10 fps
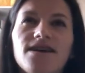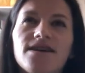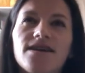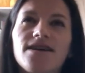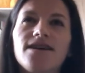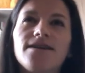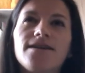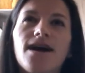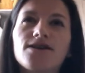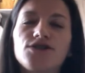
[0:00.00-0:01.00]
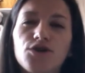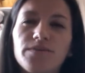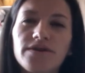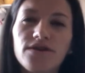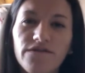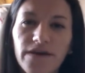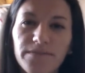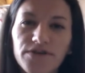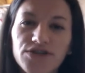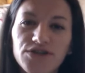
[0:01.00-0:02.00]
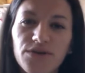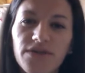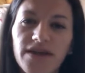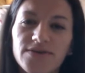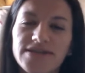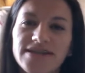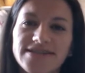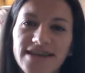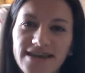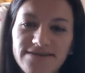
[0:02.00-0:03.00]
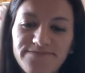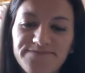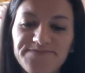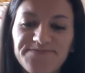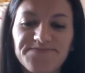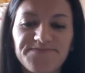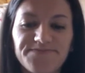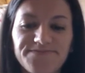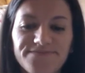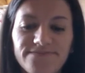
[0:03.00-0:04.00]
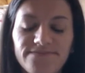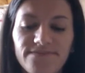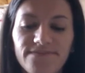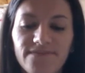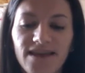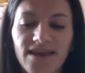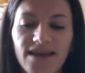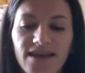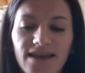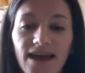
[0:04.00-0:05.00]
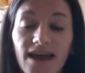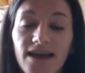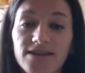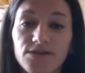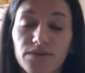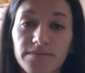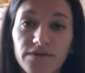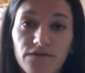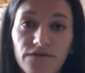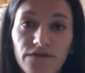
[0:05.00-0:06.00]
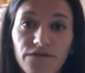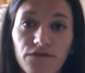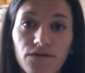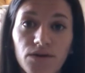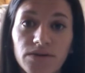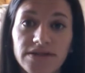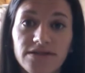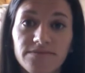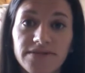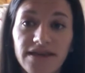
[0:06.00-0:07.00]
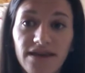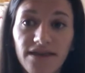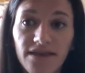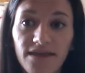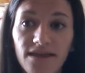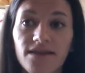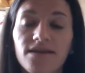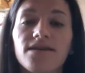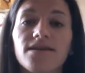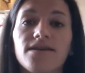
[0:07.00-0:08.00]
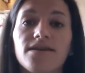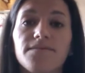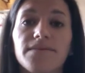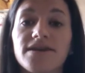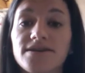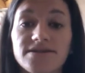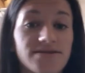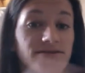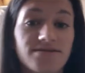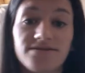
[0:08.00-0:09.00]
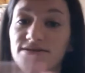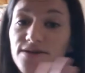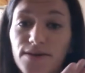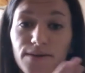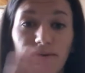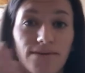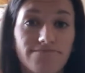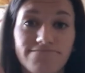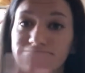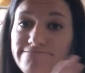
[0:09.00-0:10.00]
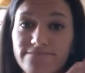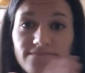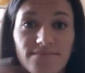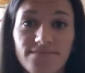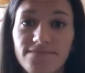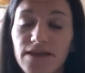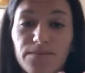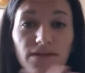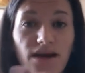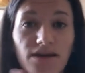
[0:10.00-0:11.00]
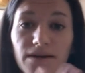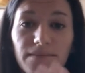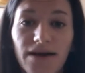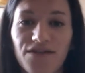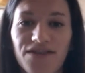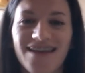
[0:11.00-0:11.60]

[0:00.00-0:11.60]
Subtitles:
in October, November 2010. I had to remove 4 wisdom teeth because they blocked my mouth.